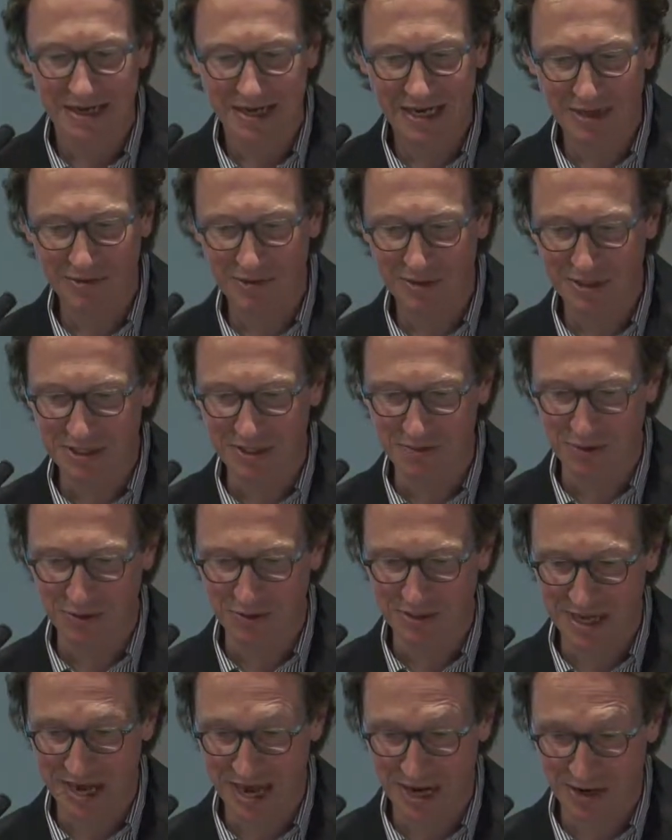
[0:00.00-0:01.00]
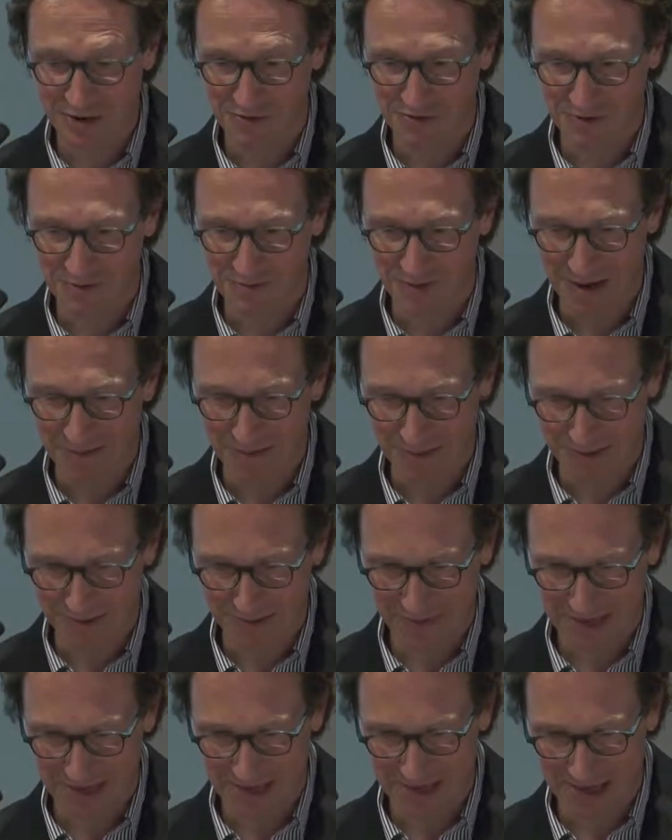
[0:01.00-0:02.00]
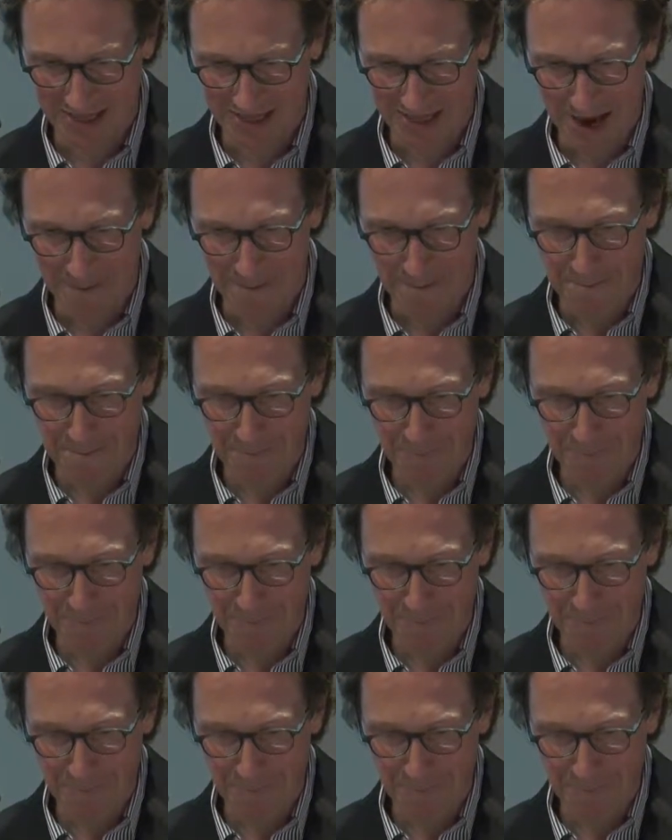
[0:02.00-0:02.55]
It was the most accurate map at that time.